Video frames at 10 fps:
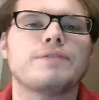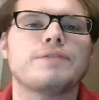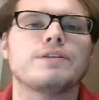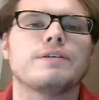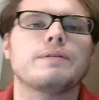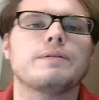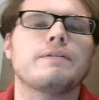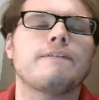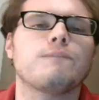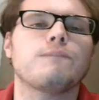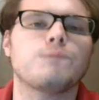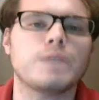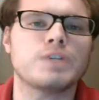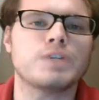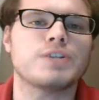to
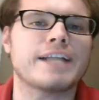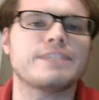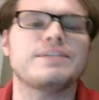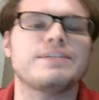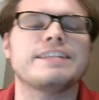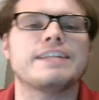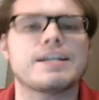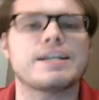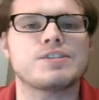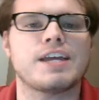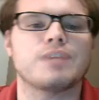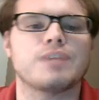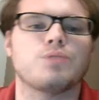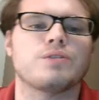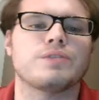finish an activity the next day
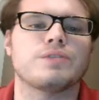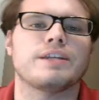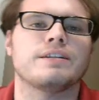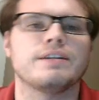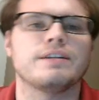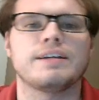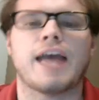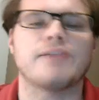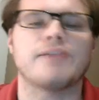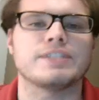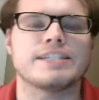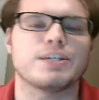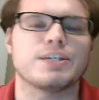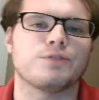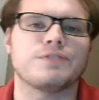rather than having
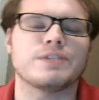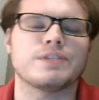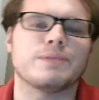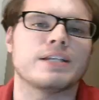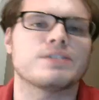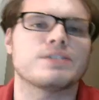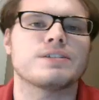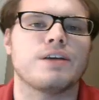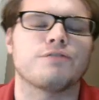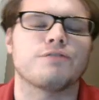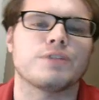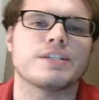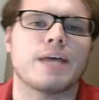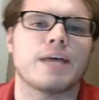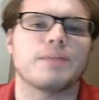10 or 15 minutes of free
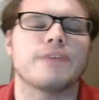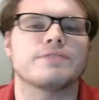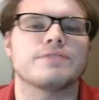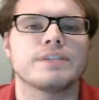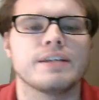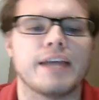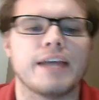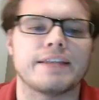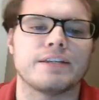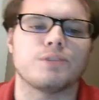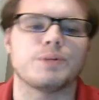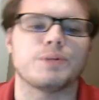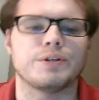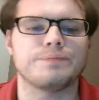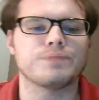time left at the end of the
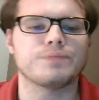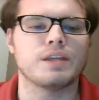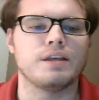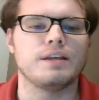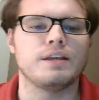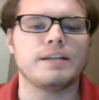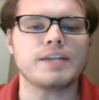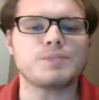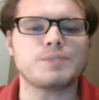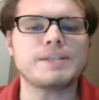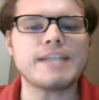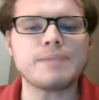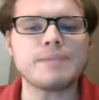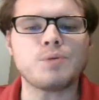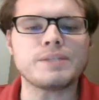period. Next,
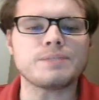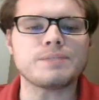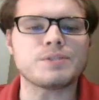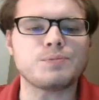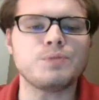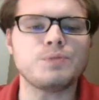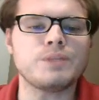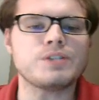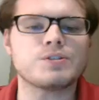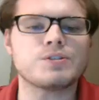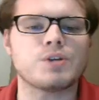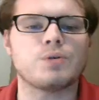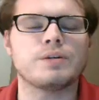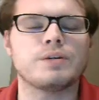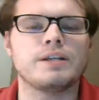maintain momentum and smoothness.
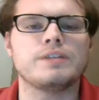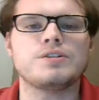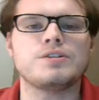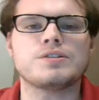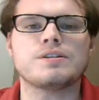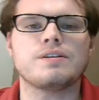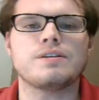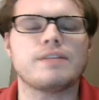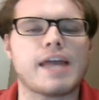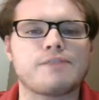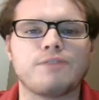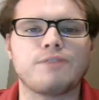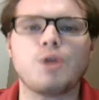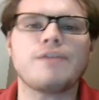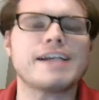So just that
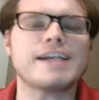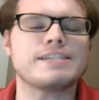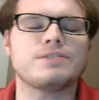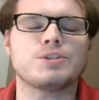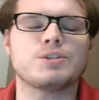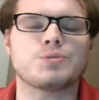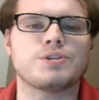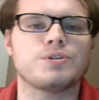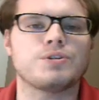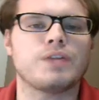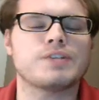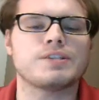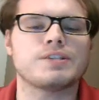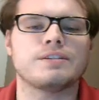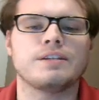flow of activities within your
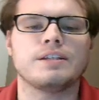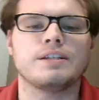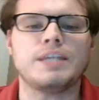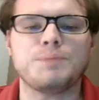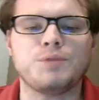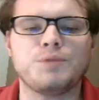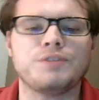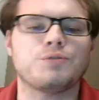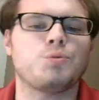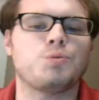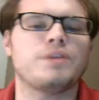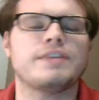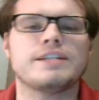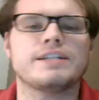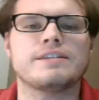lesson. Keep moving from one
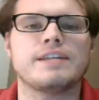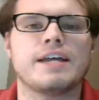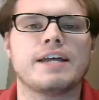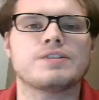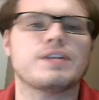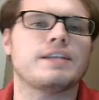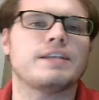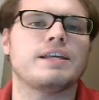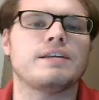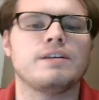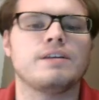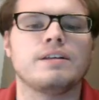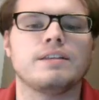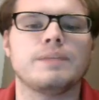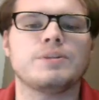thing to the next, and then
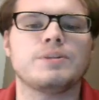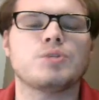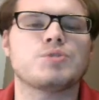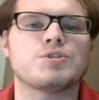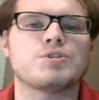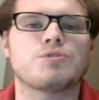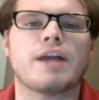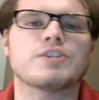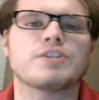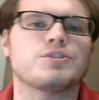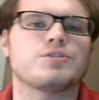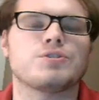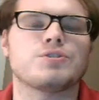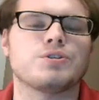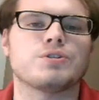limit those distractions
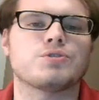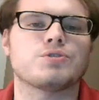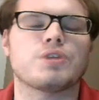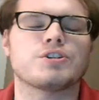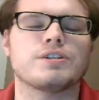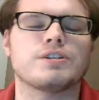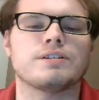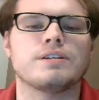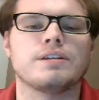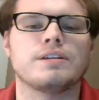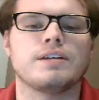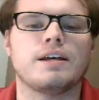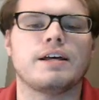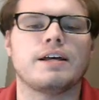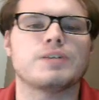to your instruction
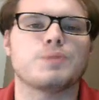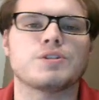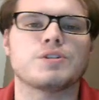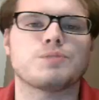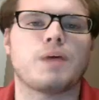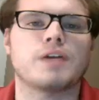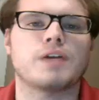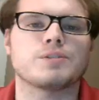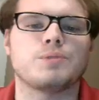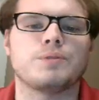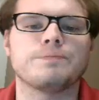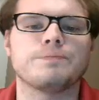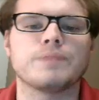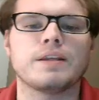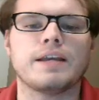as much as possible.
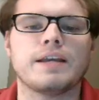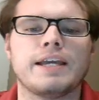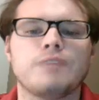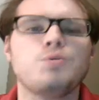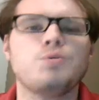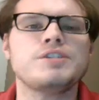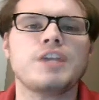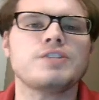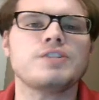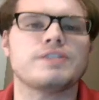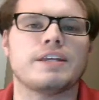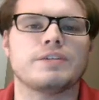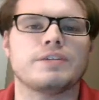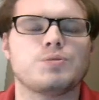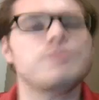And avoid changing
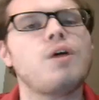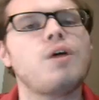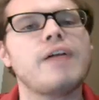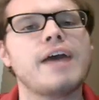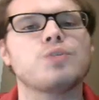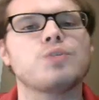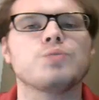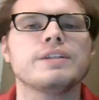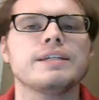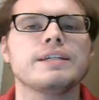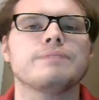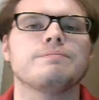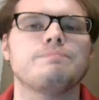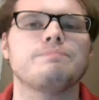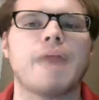things. We've all had a really
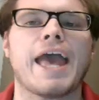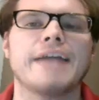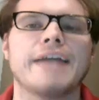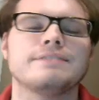bad